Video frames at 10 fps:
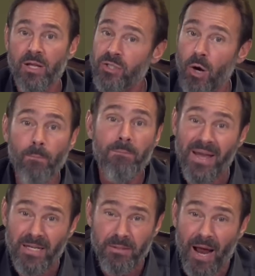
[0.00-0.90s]
You know,
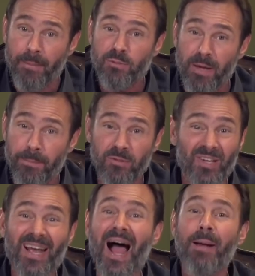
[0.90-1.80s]
many times people
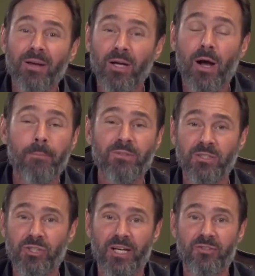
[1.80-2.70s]
say, I'm going to come to
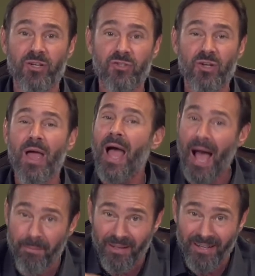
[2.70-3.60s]
Jesus.
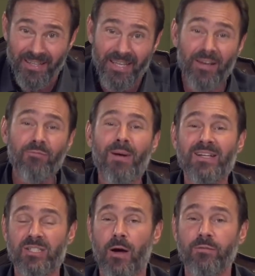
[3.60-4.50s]
I'm going to give
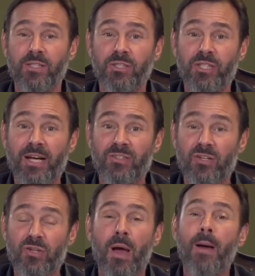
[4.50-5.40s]
myself to
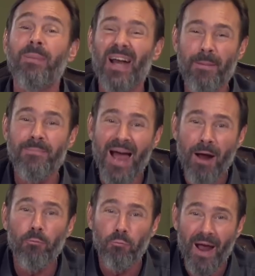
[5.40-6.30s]
Jesus, but I'm
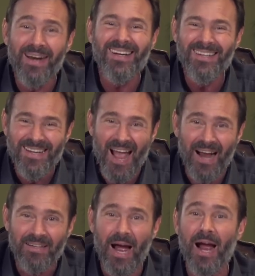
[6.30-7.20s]
not ready
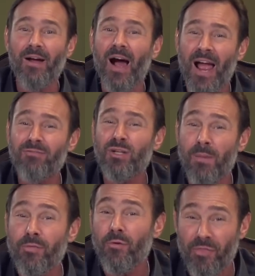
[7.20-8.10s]
yet. I have
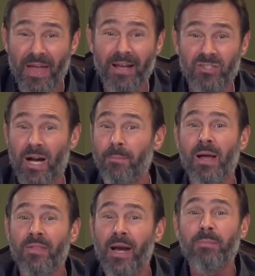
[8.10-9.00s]
some other things that I'm,
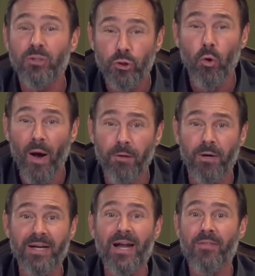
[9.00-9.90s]
that I'm enjoying
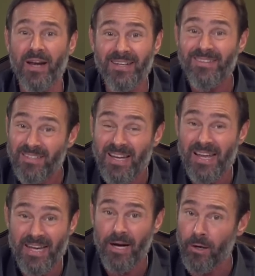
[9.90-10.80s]
right now that I need to
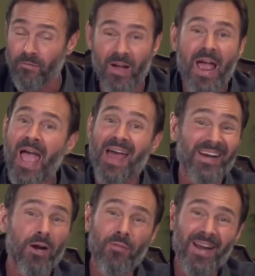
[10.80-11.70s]
take care of, and
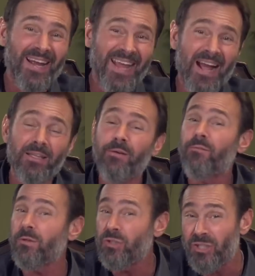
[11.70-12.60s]
I know that I can't live
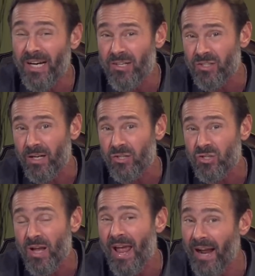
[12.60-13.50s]
for
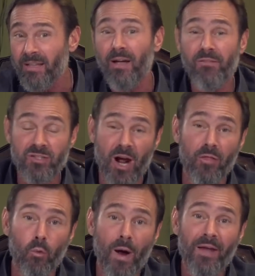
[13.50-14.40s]
Jesus and live this
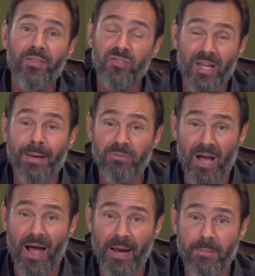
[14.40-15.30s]
other way at the same
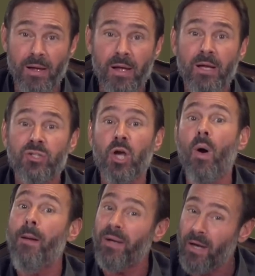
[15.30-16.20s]
time.
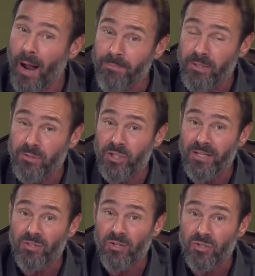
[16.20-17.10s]
So I'm going to come to you,
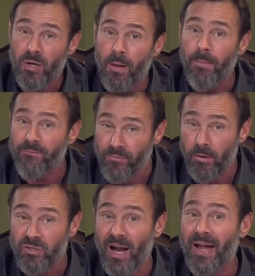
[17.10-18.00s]
Jesus, but
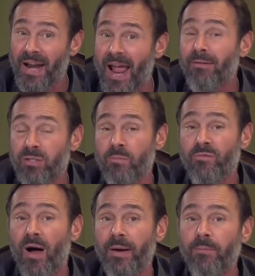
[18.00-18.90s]
first I got to have some
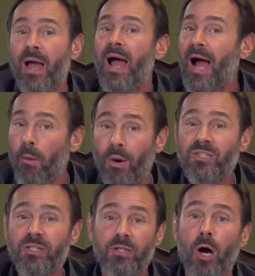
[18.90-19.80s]
fun. I
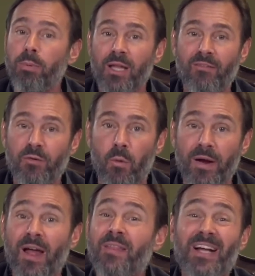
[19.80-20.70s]
want you to know, beloved
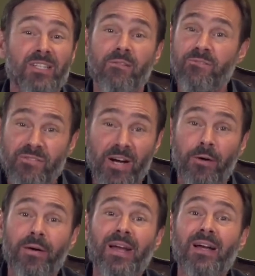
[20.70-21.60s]
one, that's a
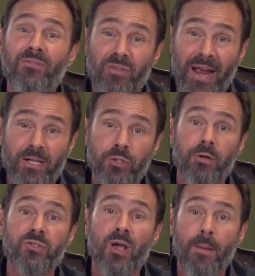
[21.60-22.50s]
very
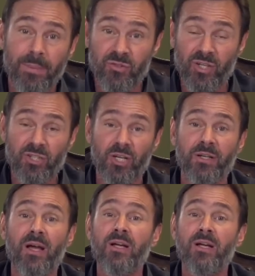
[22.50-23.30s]
dangerous position